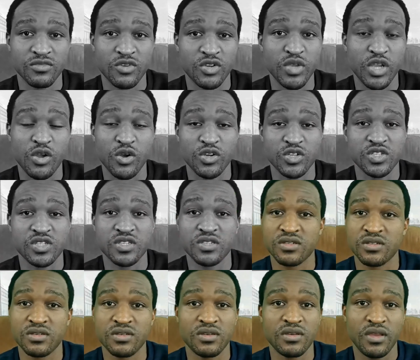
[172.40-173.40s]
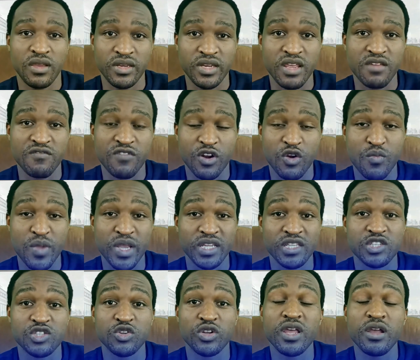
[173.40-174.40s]
okay, because the
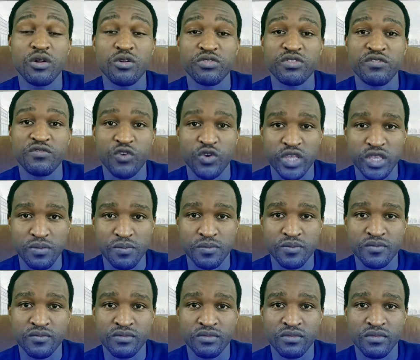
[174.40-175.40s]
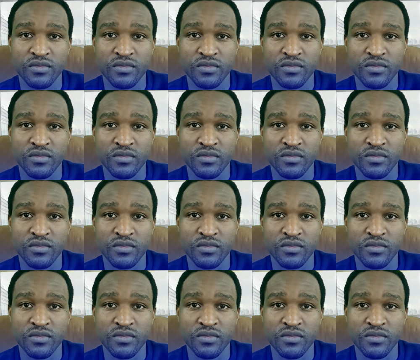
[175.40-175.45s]
environment is not healthy for him.